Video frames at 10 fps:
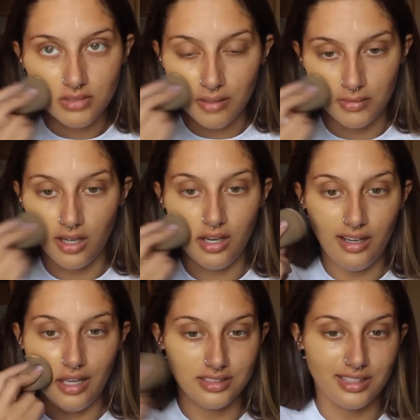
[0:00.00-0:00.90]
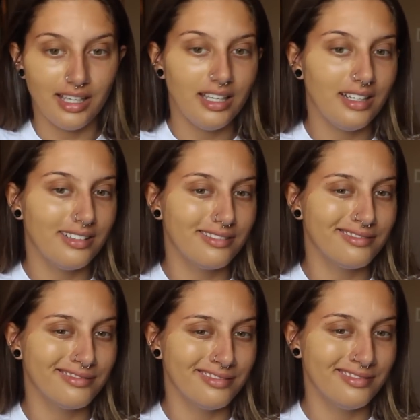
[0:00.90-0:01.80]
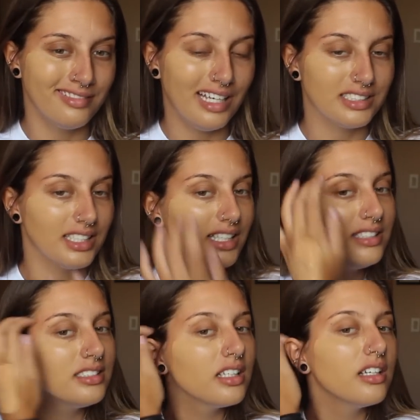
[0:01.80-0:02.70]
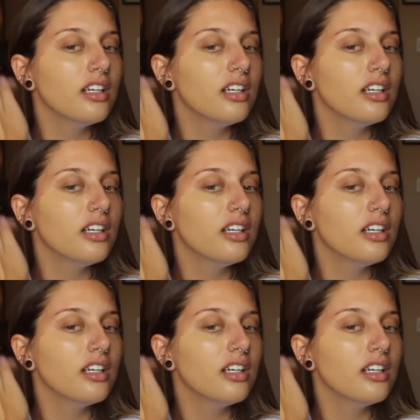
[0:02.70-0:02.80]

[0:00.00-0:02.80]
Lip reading: I'm not as light as it is.